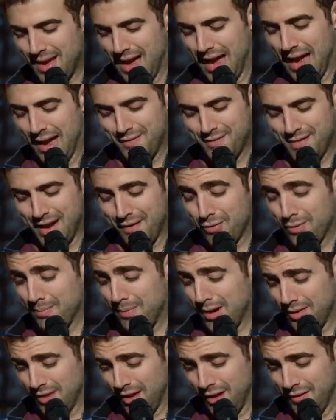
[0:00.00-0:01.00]
I have never in
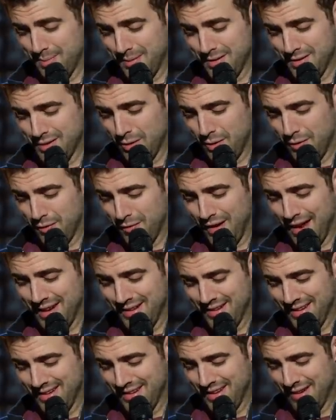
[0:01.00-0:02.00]
my life been so
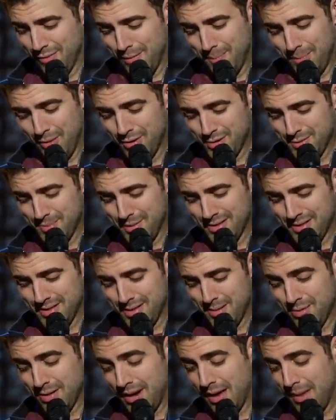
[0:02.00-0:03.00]
offended and repulsed by
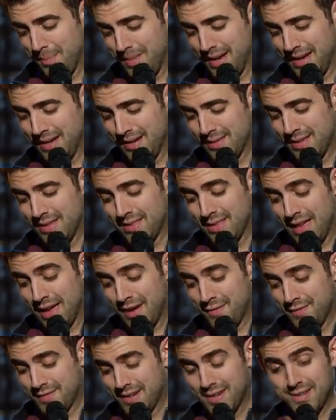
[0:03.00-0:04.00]
someone. I immediately
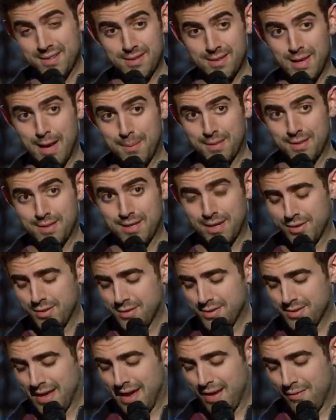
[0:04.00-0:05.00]
left and stopped to tell your
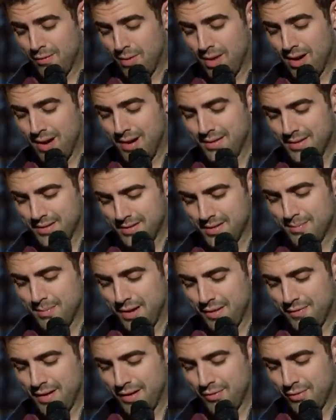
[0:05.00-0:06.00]
staff why. This is
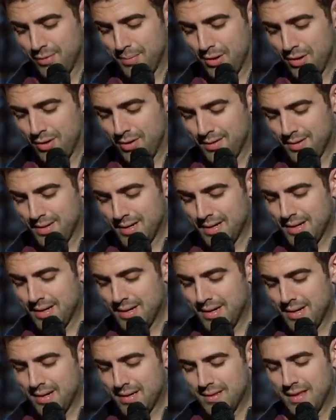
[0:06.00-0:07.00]
my favorite part.
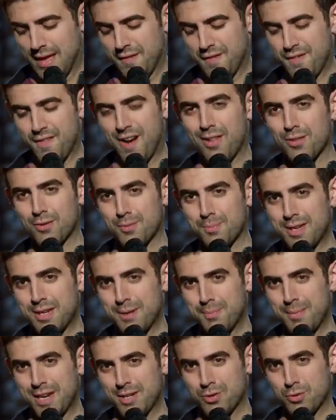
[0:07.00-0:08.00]
They followed me
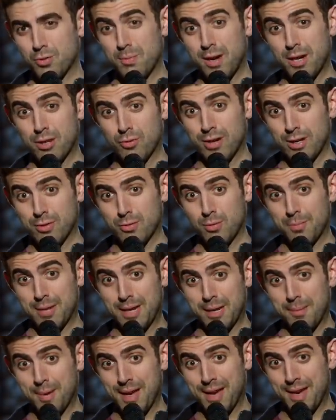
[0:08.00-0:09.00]
to make sure my drinks were
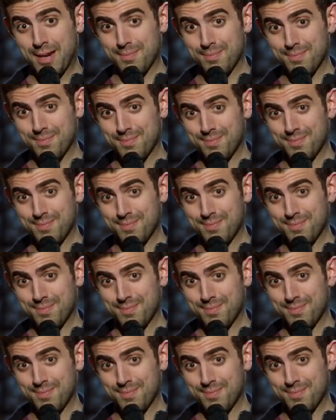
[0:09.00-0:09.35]
being paid.